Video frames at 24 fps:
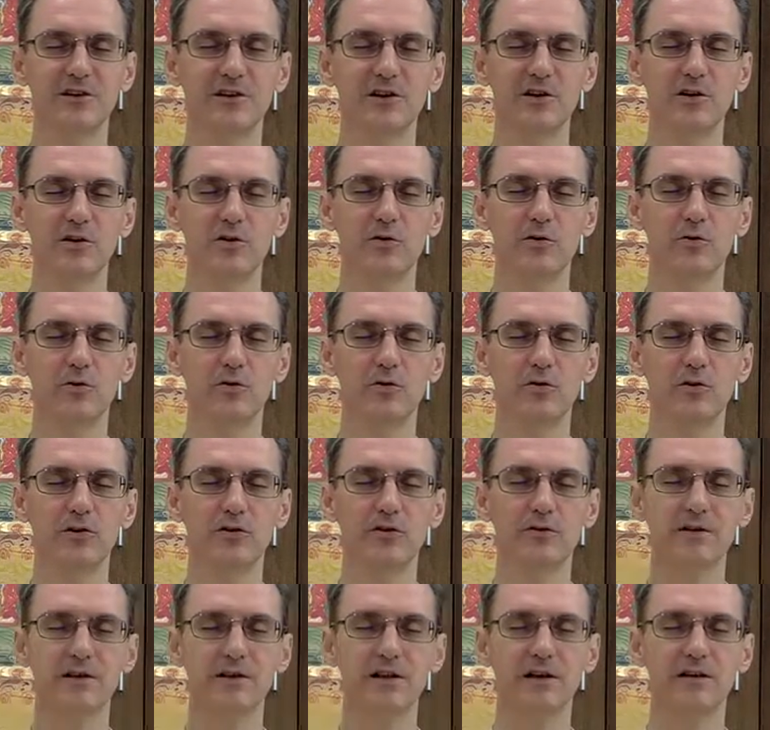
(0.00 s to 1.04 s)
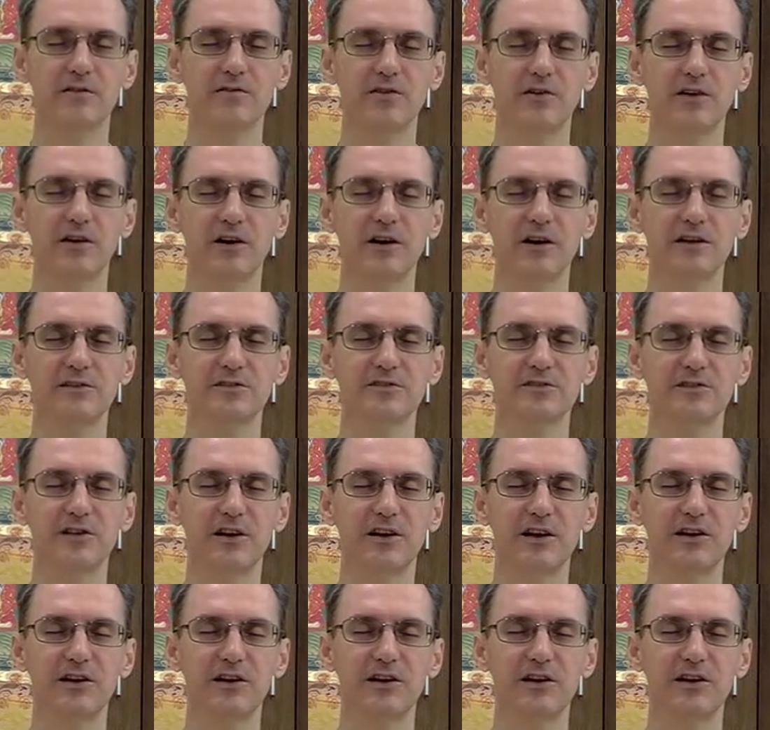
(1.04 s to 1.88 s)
or you can have your eyes slightly